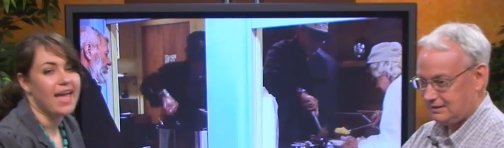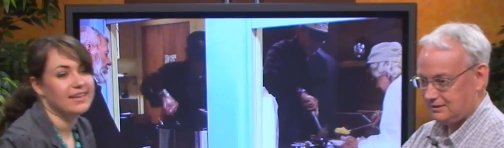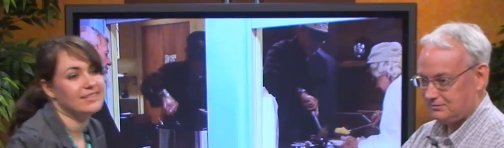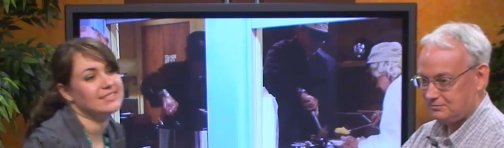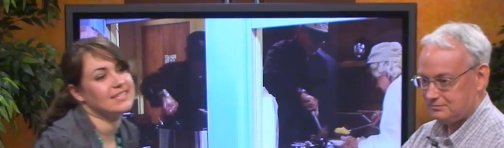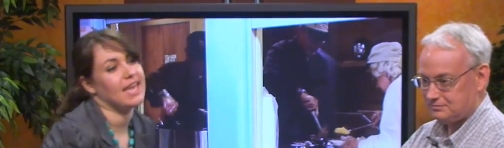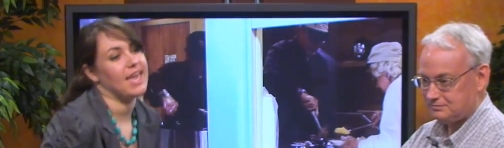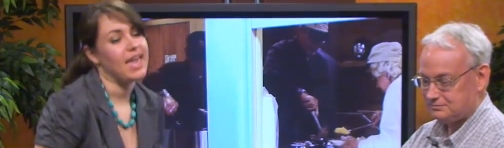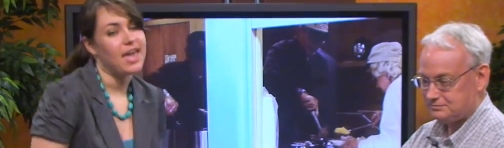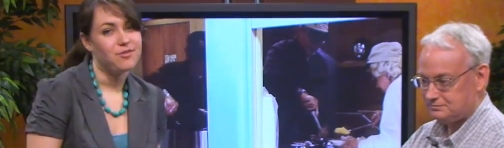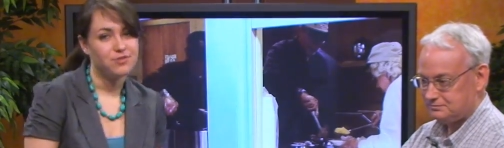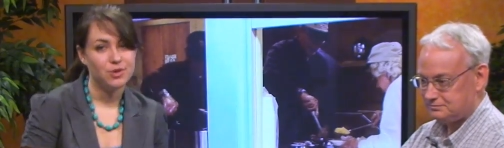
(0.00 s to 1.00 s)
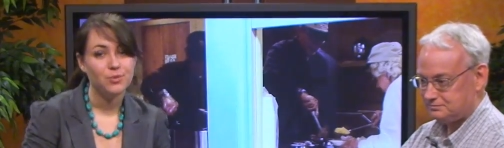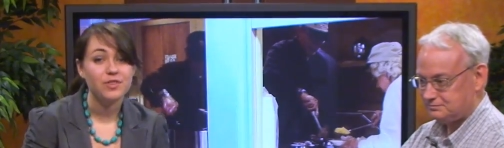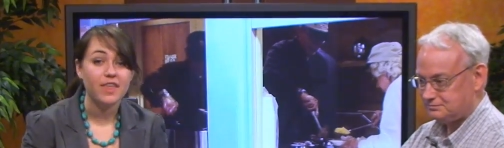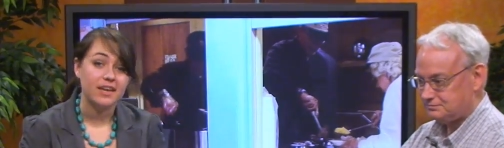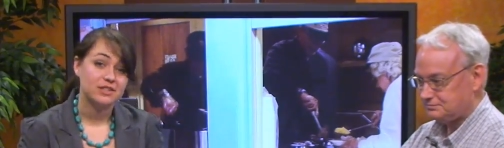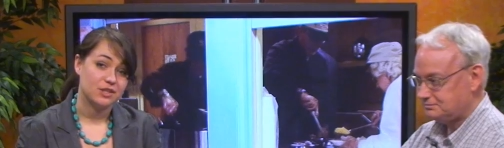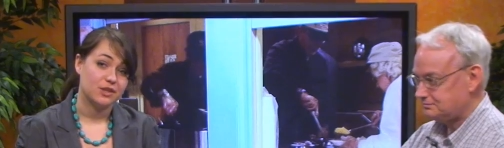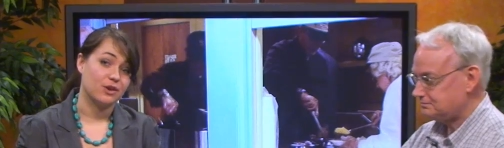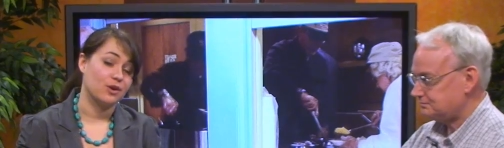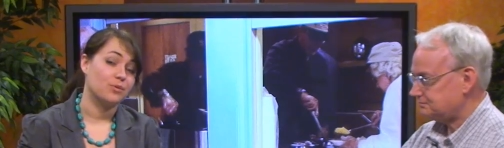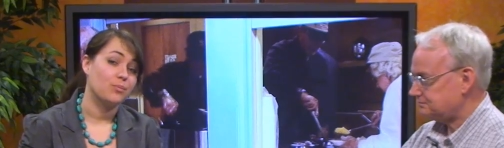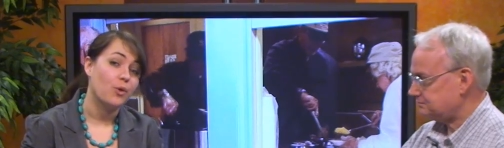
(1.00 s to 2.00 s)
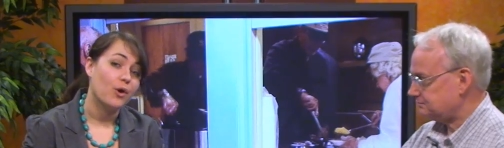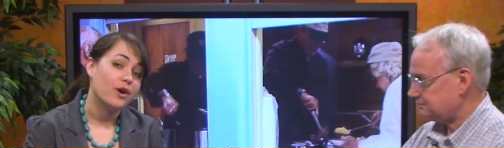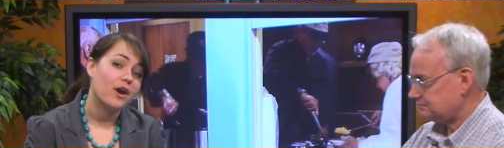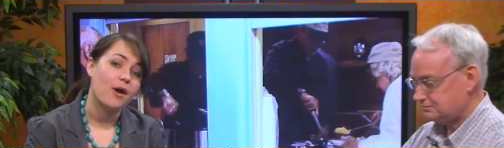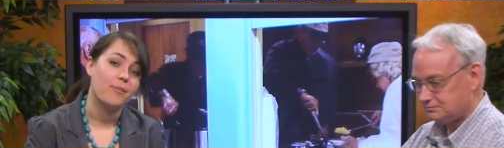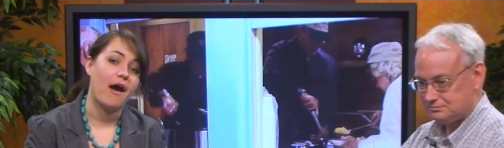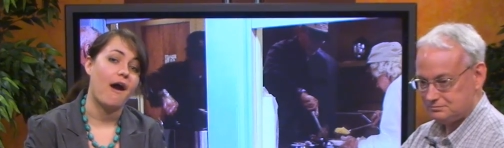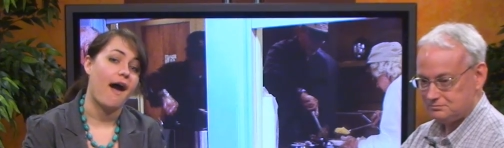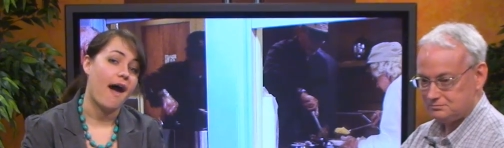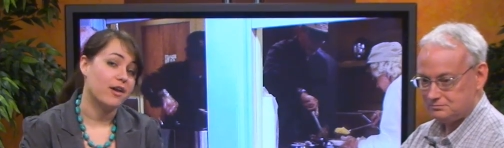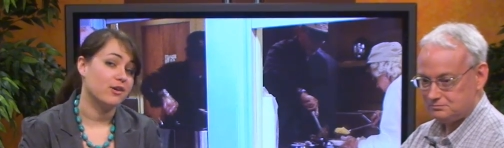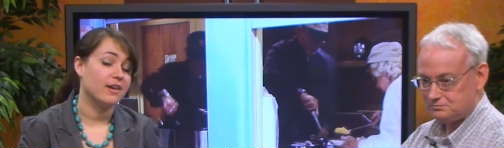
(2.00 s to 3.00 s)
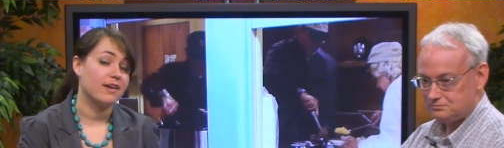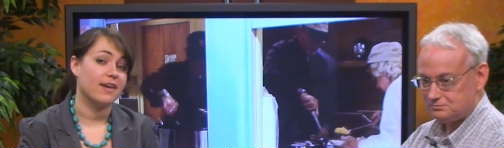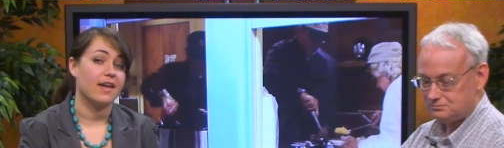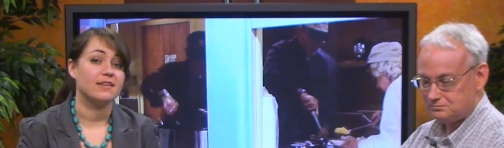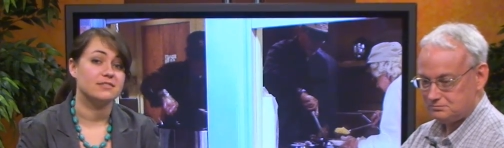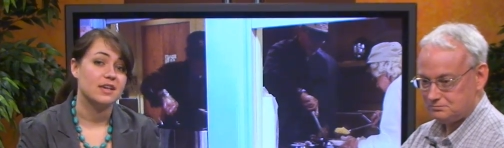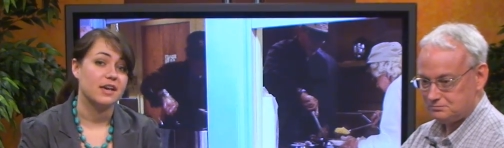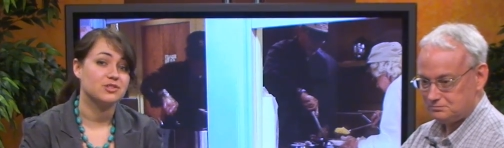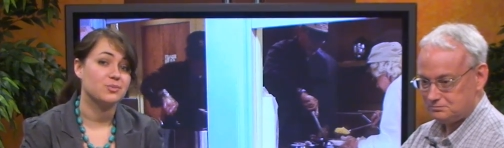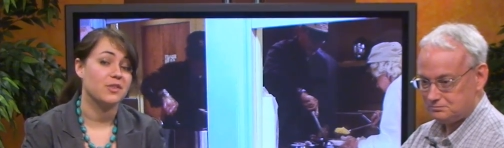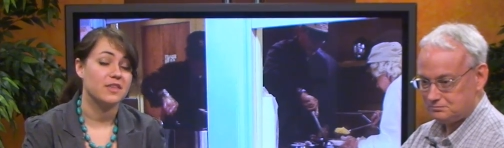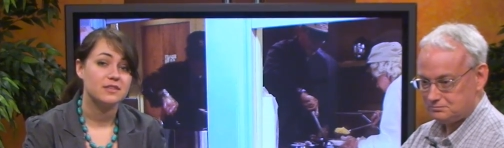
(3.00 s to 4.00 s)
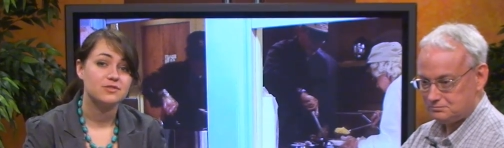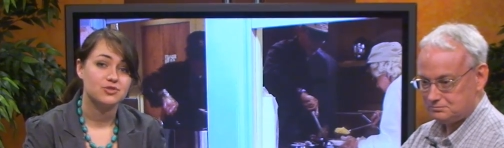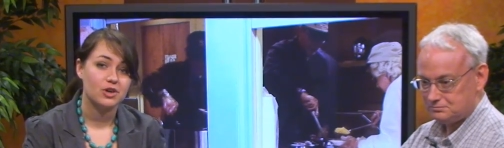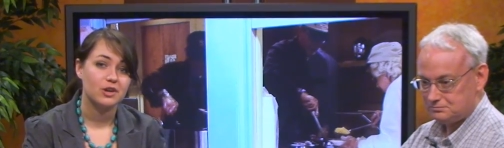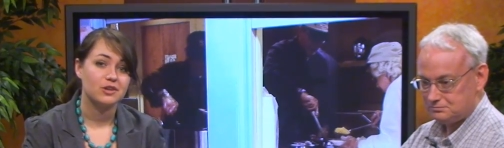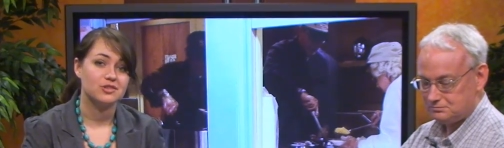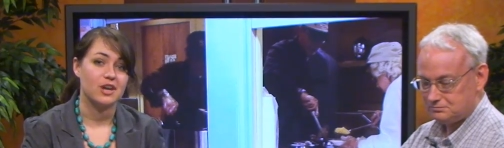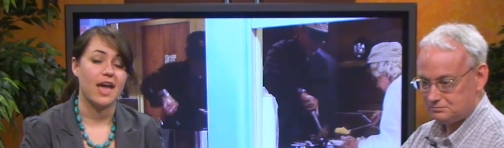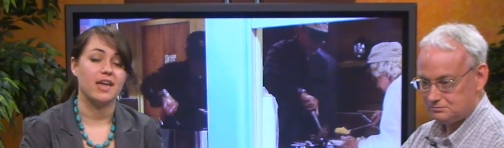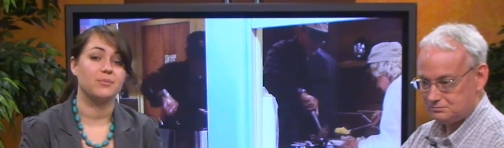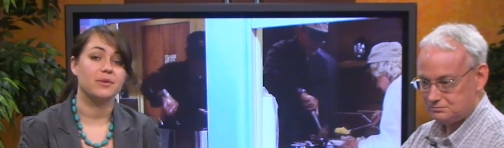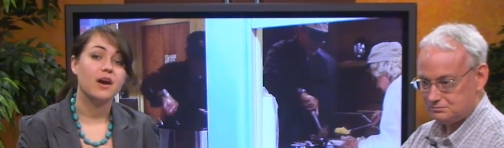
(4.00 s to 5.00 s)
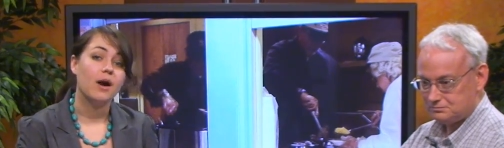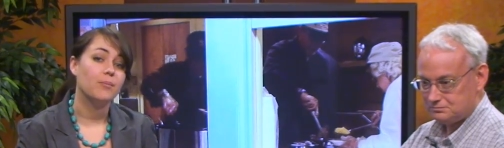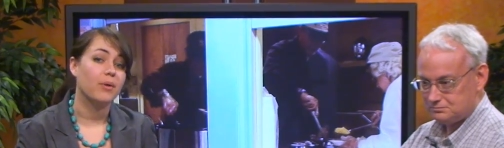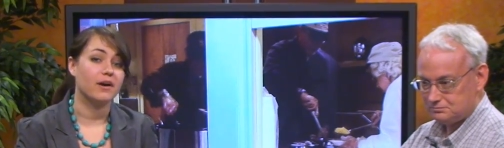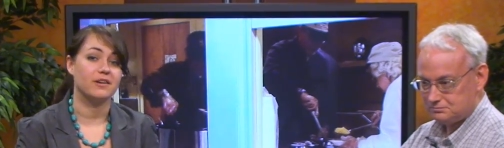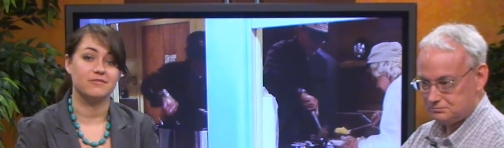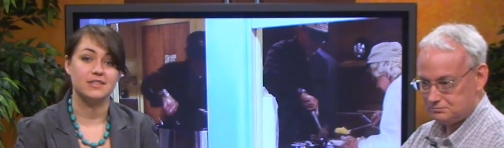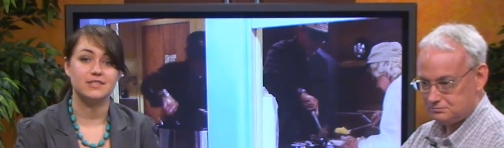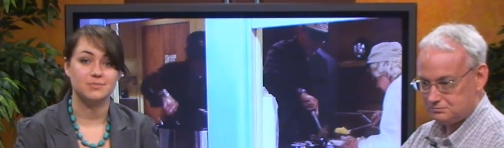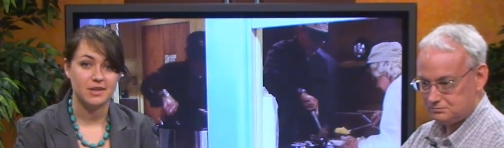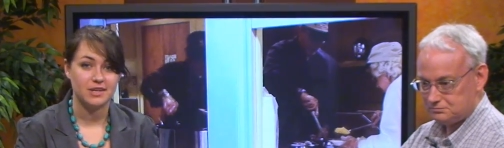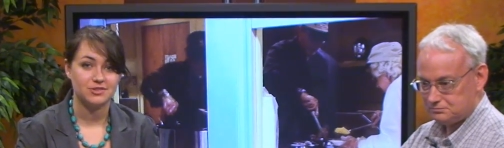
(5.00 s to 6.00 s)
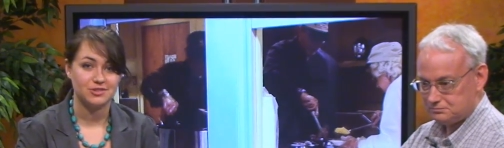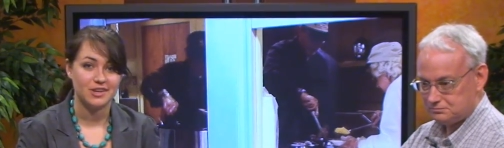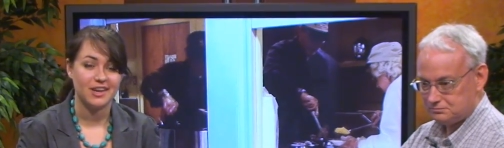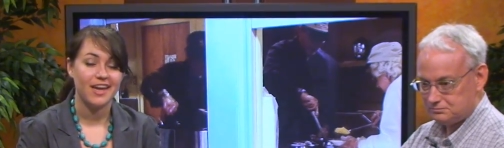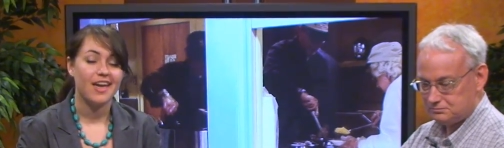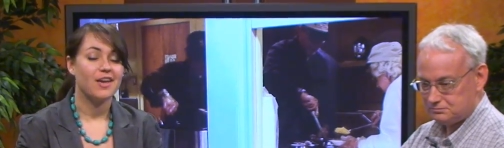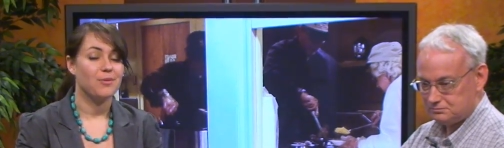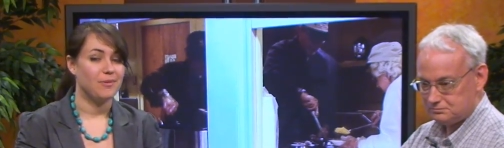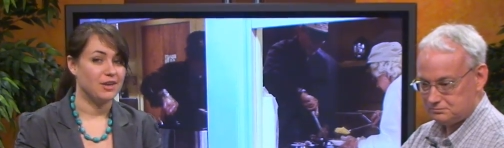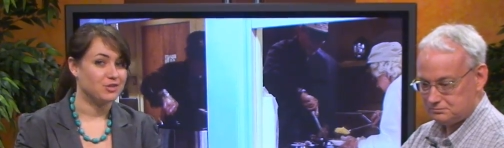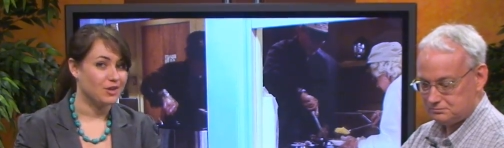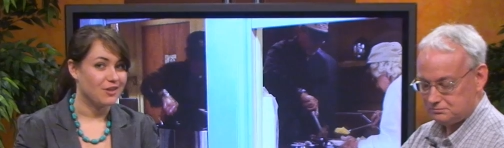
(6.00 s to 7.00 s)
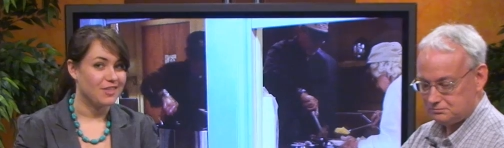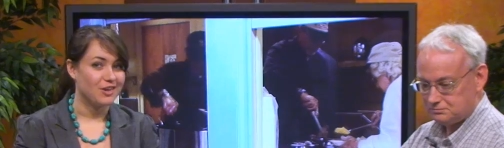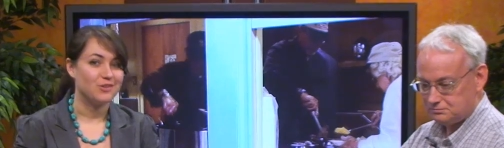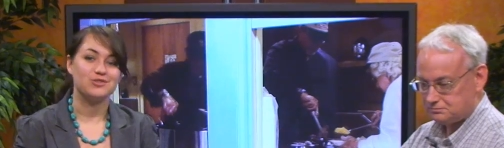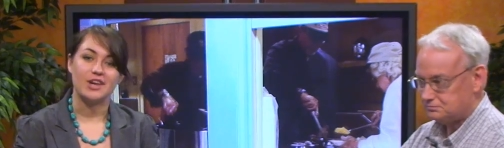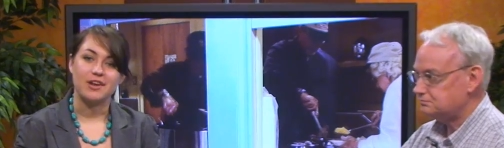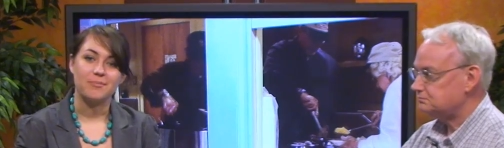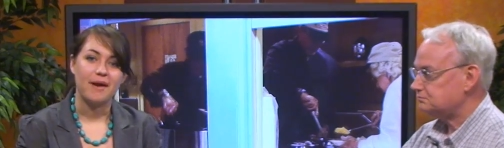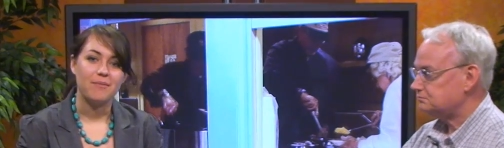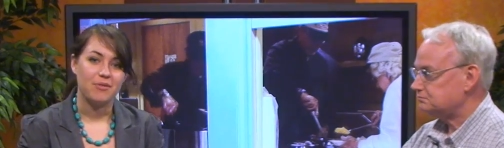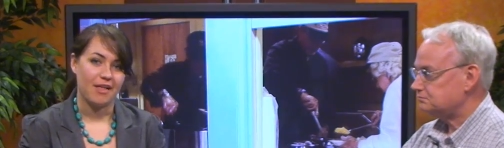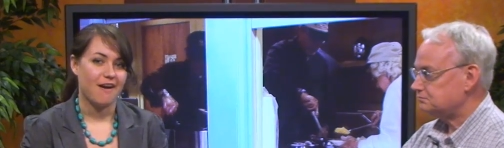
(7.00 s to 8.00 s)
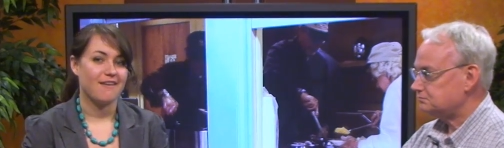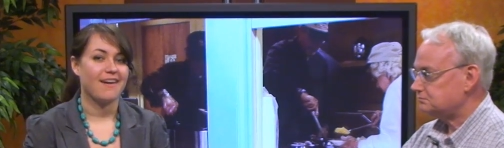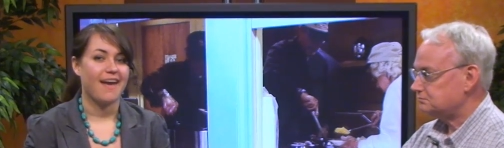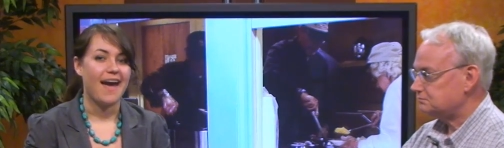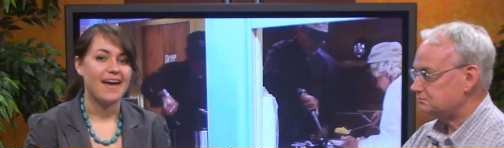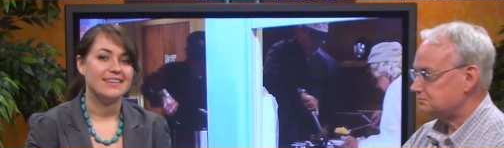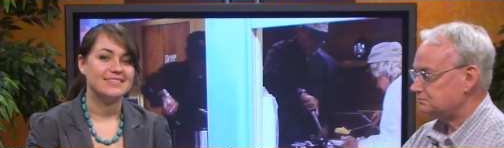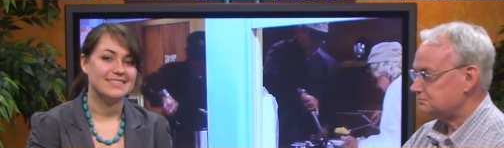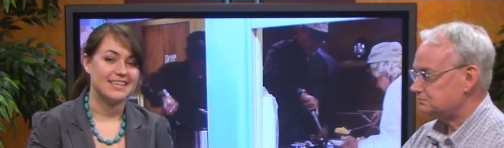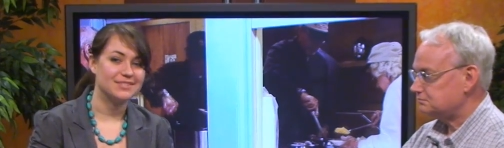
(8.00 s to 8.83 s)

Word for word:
Speaker 1: And if you would like to learn more about how you can get in touch with his church and become part of this ministry, make sure that you check my blog at